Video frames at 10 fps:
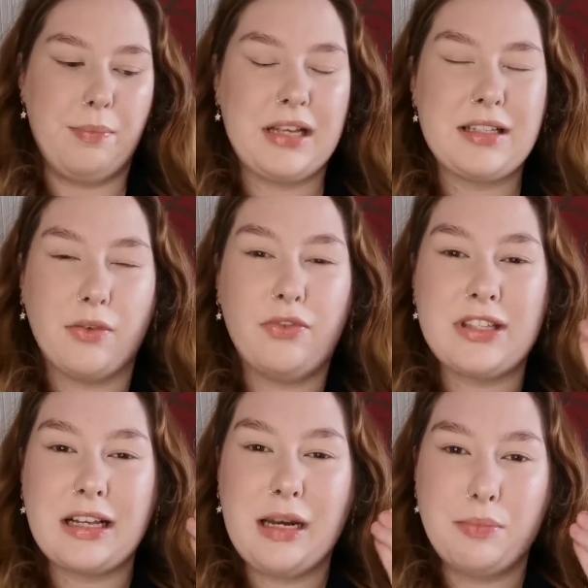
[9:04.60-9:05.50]
because I've
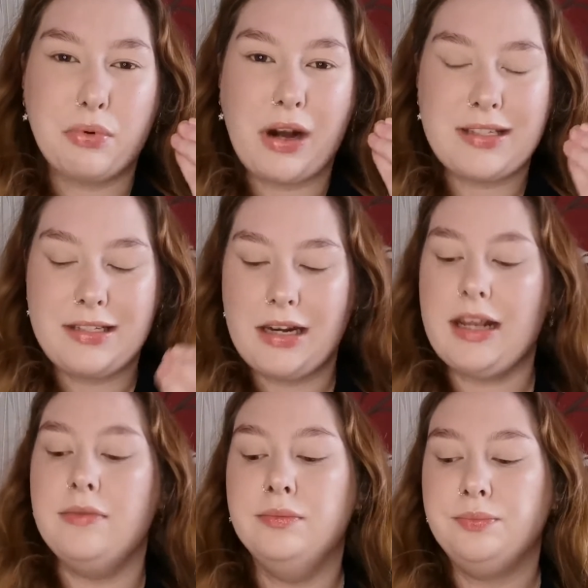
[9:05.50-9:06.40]
physically pressed it
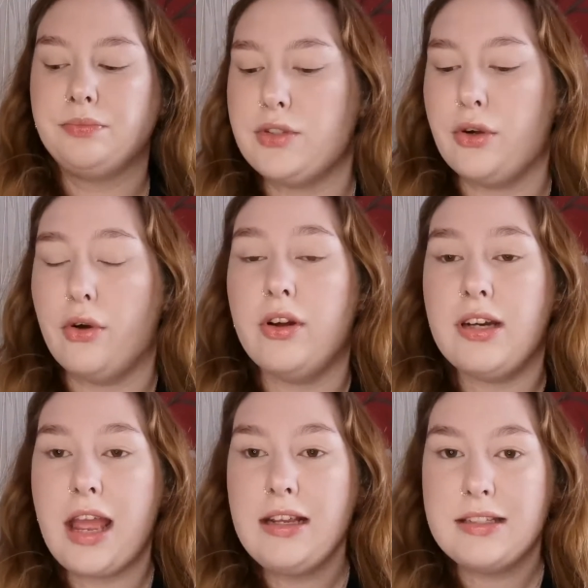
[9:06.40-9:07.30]
in. So
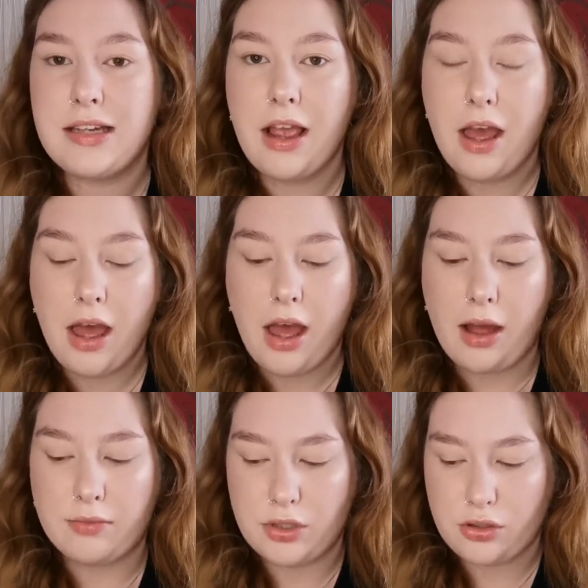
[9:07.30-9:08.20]
next,
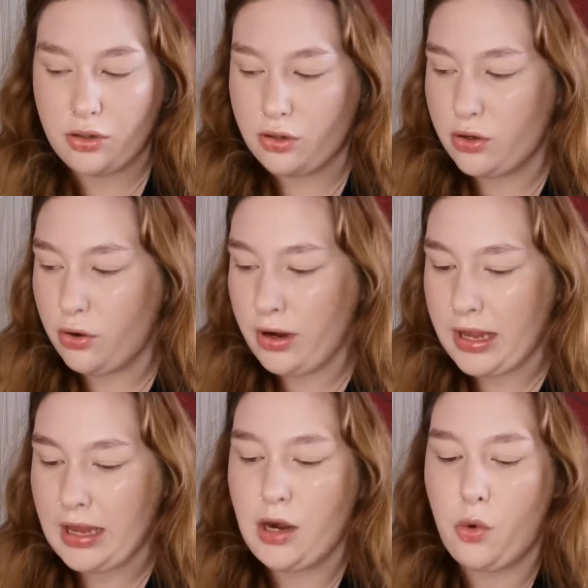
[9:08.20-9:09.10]
I'm just going to go
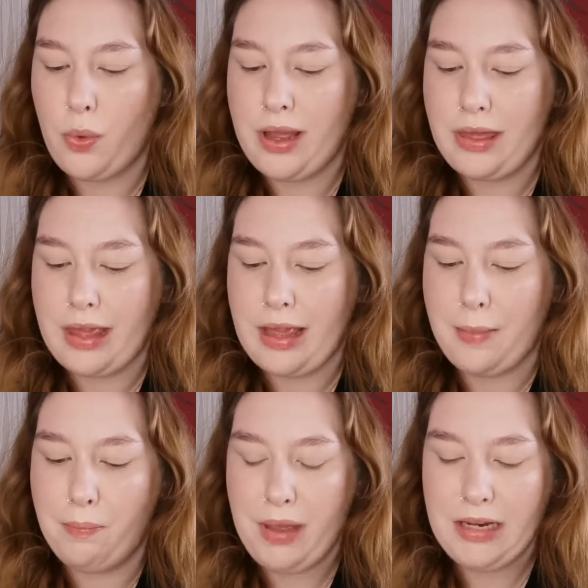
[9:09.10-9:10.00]
in with
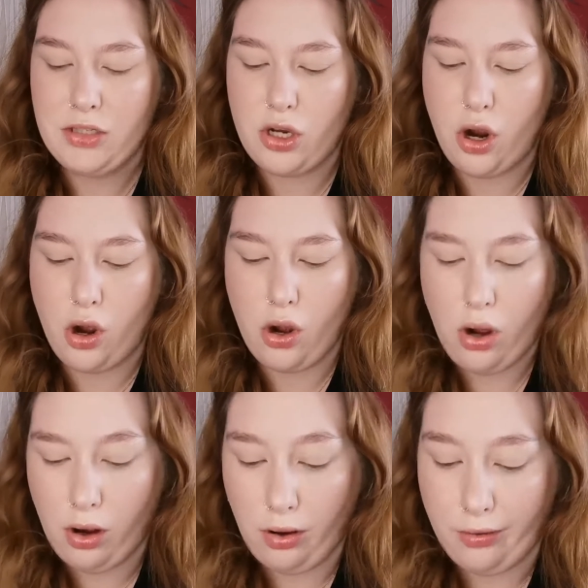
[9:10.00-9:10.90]
a bit
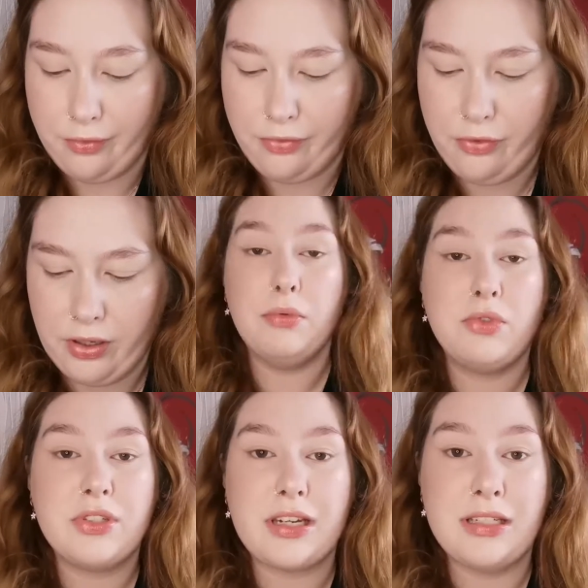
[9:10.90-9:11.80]
of Moon
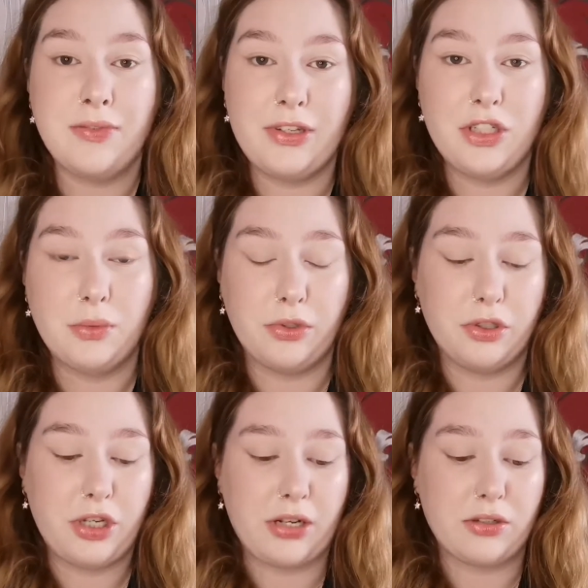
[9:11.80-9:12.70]
Dust Individual
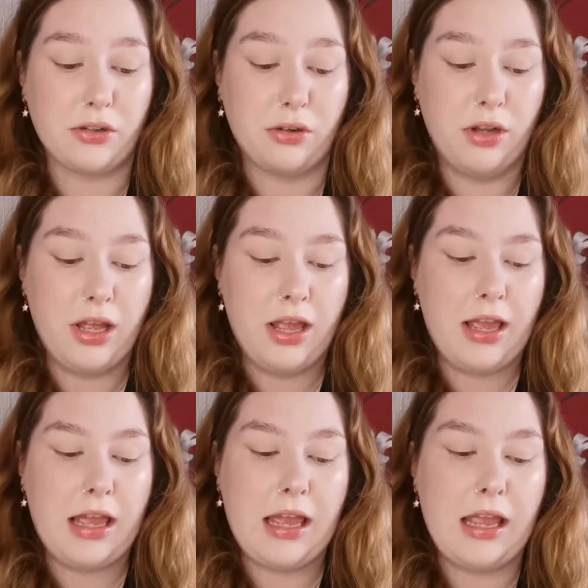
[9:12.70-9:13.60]
shadow
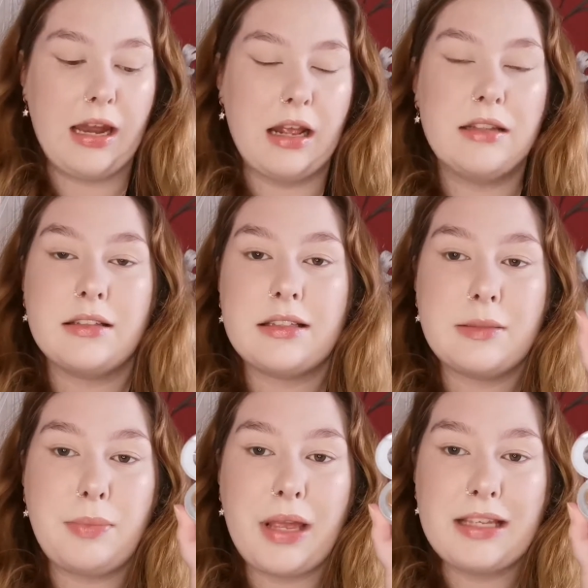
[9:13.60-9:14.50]
in
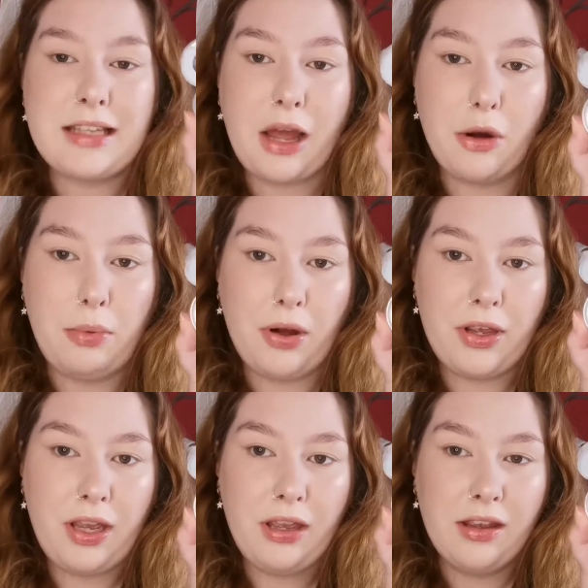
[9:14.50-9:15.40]
Space Cowboy.